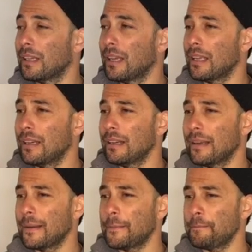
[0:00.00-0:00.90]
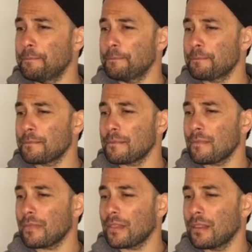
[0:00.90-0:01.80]
And
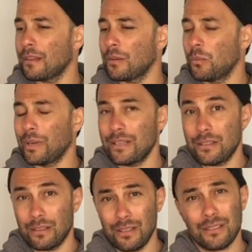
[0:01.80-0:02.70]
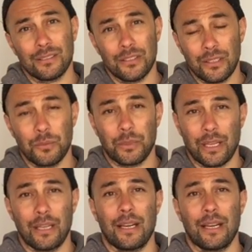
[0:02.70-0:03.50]
when I started to look at what I had